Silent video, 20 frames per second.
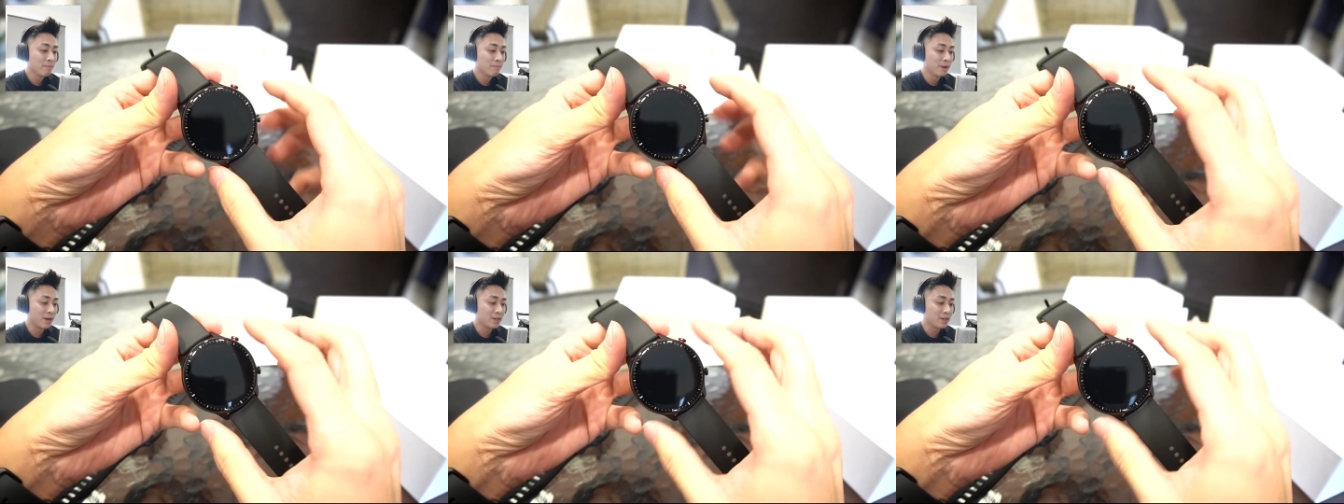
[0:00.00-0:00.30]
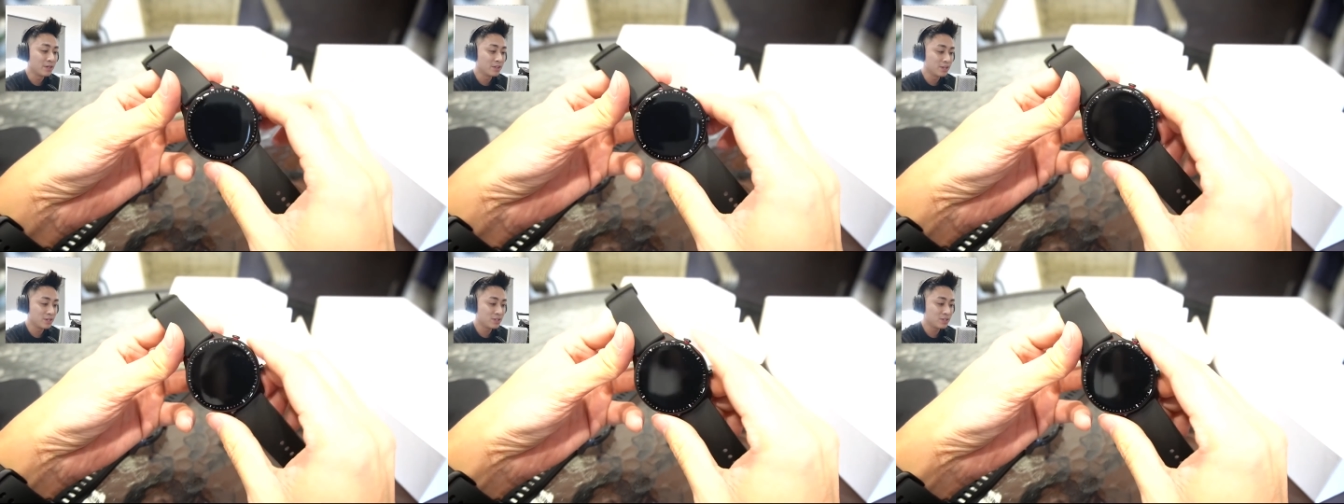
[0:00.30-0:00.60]

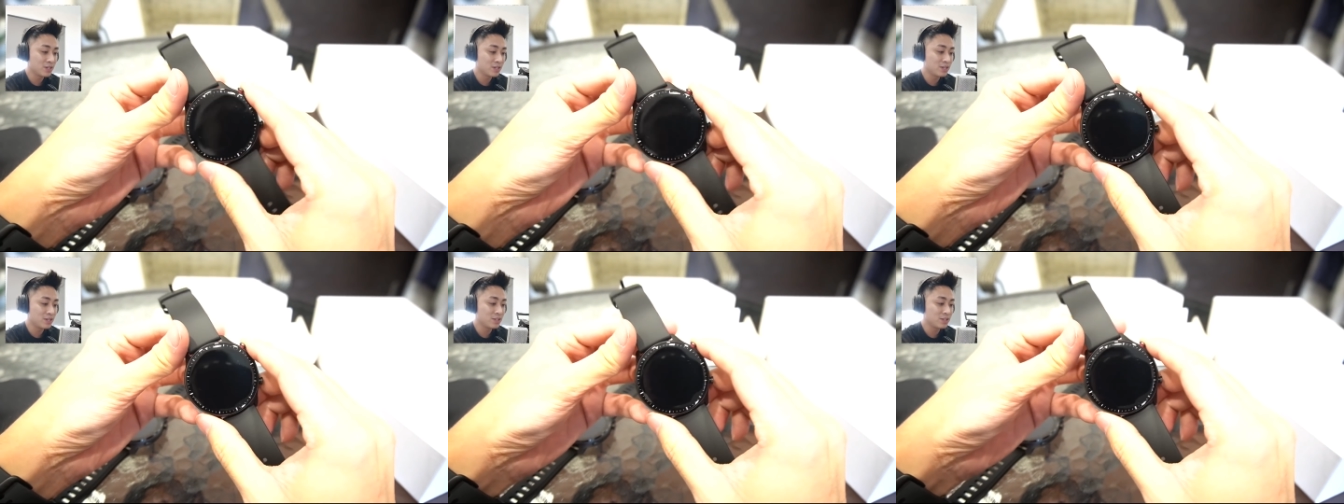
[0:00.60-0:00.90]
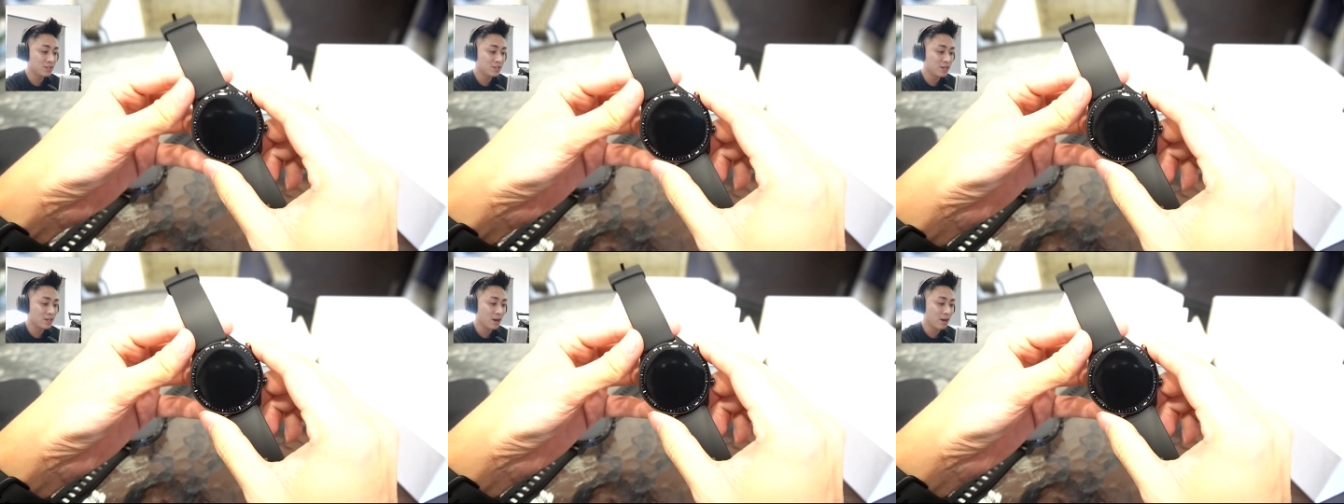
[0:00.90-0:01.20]
But this
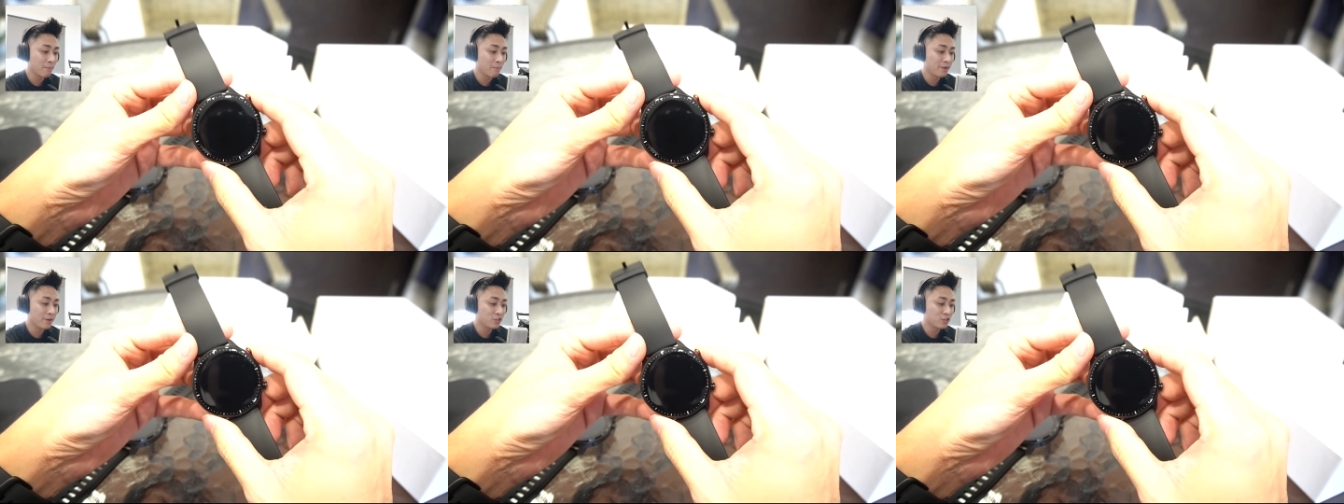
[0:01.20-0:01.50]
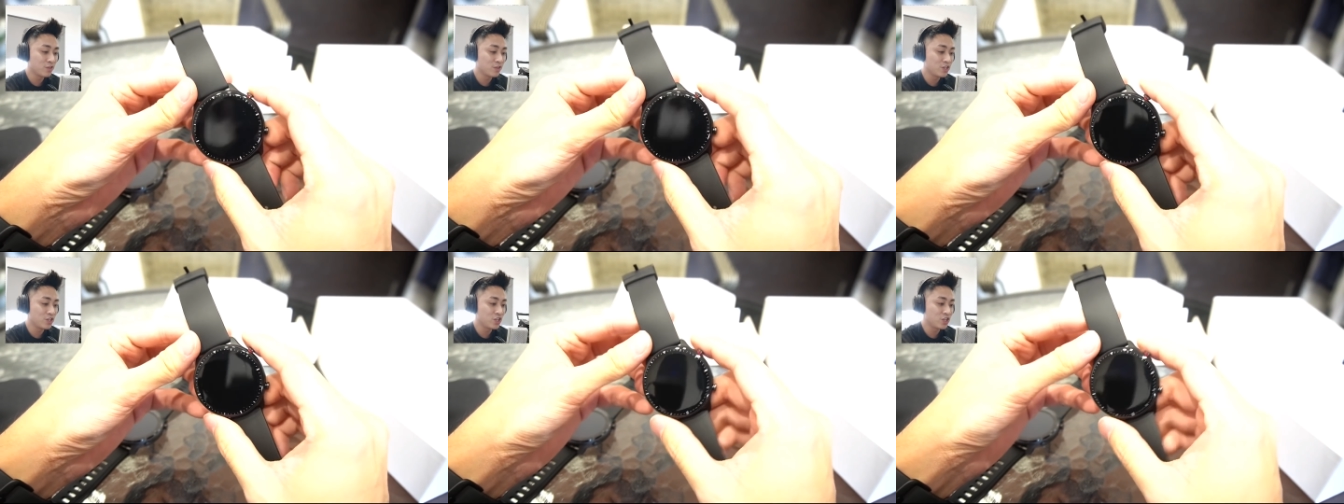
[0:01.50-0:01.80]
is the
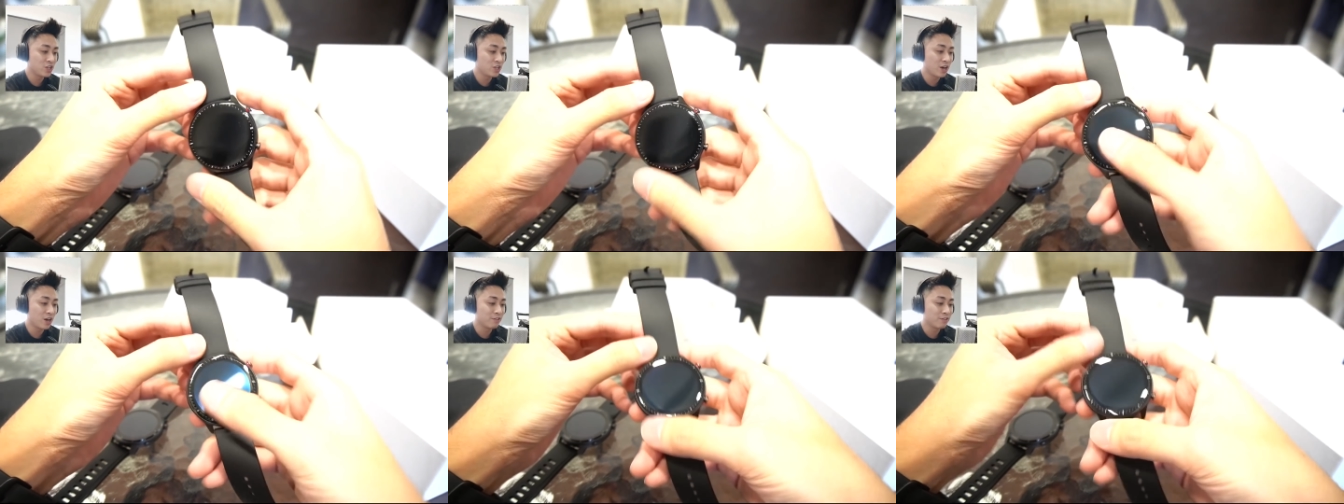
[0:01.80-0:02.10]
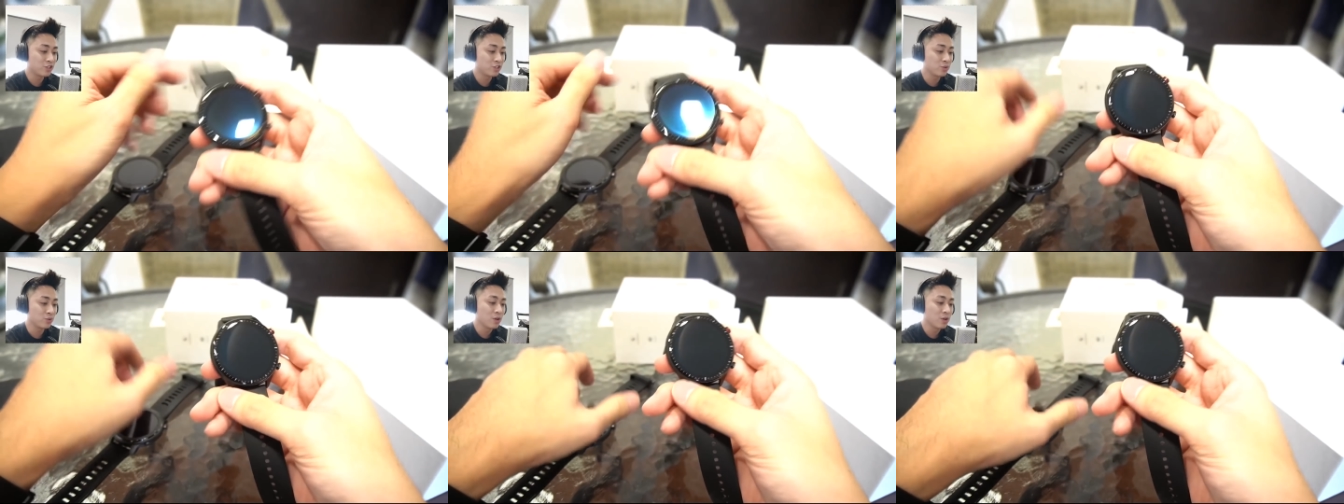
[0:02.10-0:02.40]
Amazfit GTR 2.